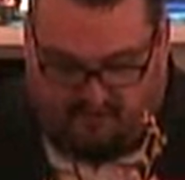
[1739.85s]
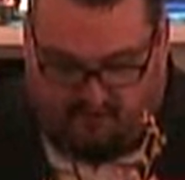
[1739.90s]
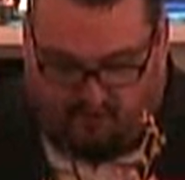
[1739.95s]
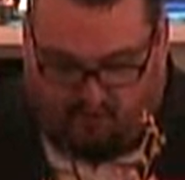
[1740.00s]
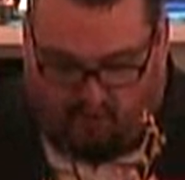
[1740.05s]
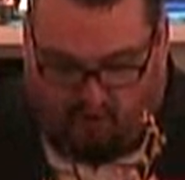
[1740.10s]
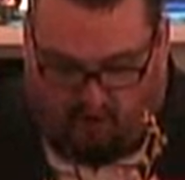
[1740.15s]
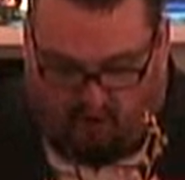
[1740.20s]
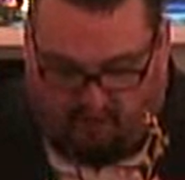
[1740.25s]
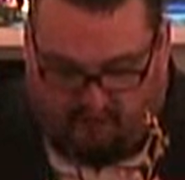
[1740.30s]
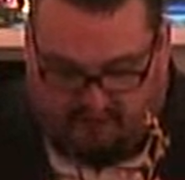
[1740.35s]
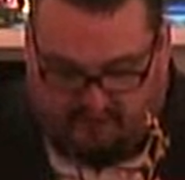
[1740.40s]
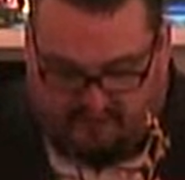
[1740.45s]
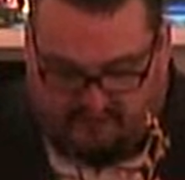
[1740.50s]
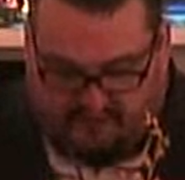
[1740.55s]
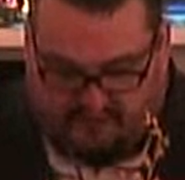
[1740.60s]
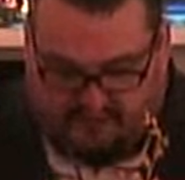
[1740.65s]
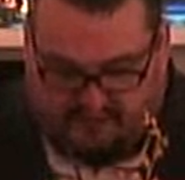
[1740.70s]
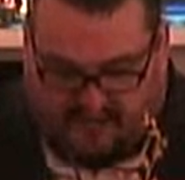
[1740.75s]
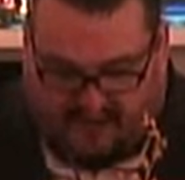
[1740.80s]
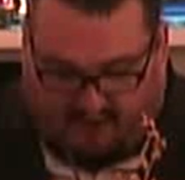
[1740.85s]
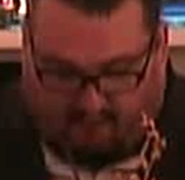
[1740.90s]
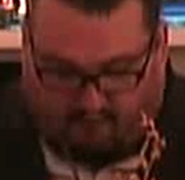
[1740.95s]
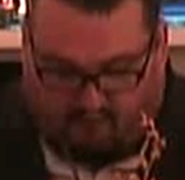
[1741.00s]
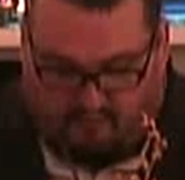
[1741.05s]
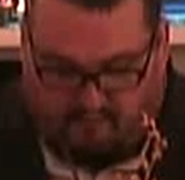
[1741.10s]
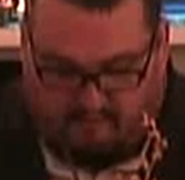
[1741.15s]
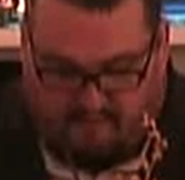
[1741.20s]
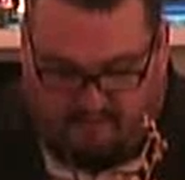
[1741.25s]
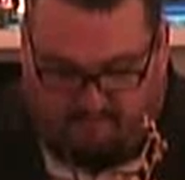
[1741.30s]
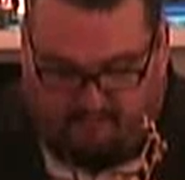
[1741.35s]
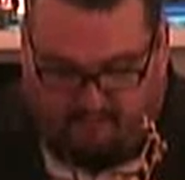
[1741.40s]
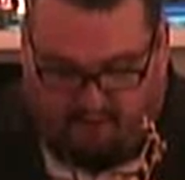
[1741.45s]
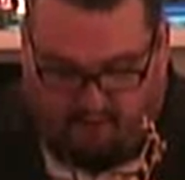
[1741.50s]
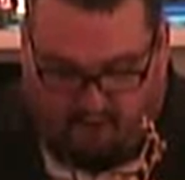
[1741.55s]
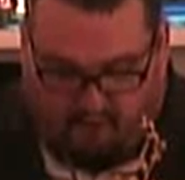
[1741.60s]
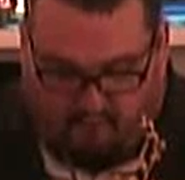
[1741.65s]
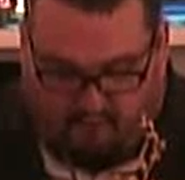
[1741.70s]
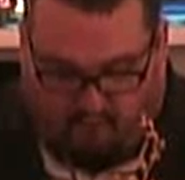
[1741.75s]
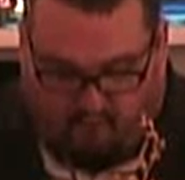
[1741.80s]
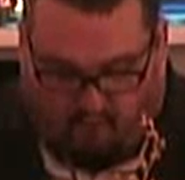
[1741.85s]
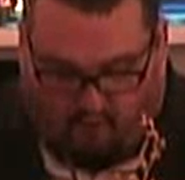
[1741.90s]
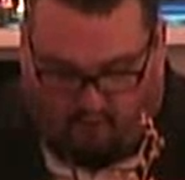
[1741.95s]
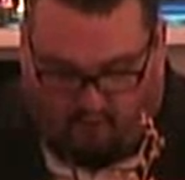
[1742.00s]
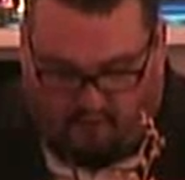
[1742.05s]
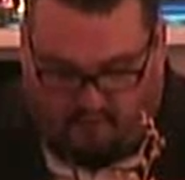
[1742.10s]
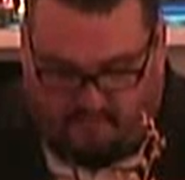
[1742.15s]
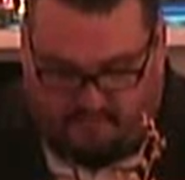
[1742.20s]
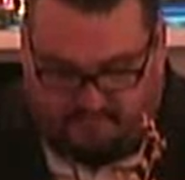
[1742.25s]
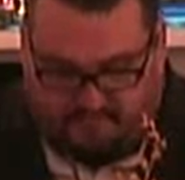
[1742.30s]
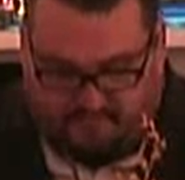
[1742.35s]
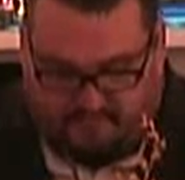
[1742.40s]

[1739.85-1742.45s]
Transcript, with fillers: and their lawless deeds I will remember no more.